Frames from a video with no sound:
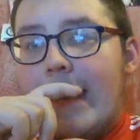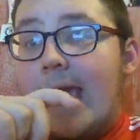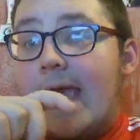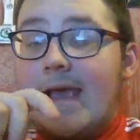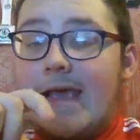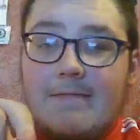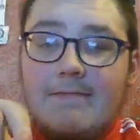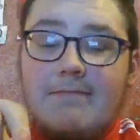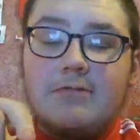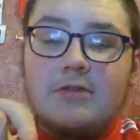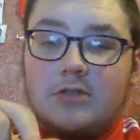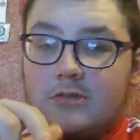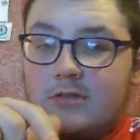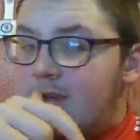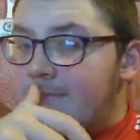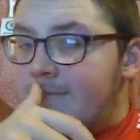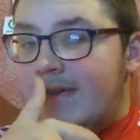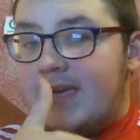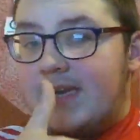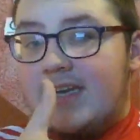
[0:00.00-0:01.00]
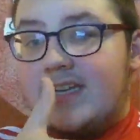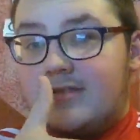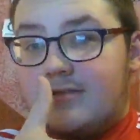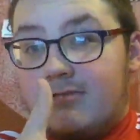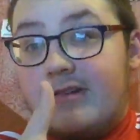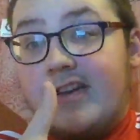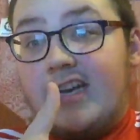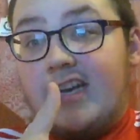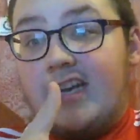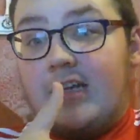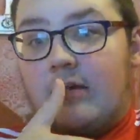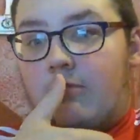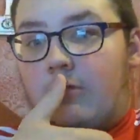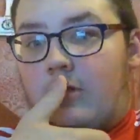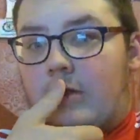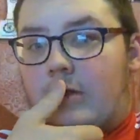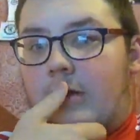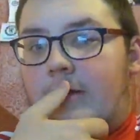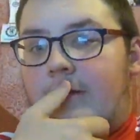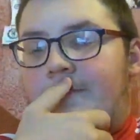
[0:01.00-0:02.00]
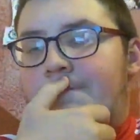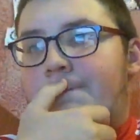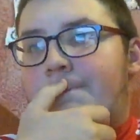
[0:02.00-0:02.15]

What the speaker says: It was going to be an intriguing one.